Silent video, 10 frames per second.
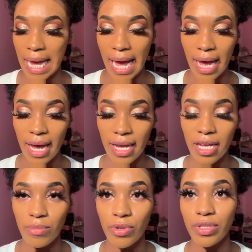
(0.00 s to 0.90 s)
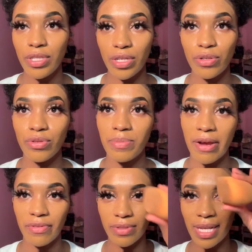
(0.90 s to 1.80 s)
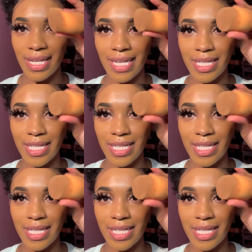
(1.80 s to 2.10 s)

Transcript: I am going to use my Real Technique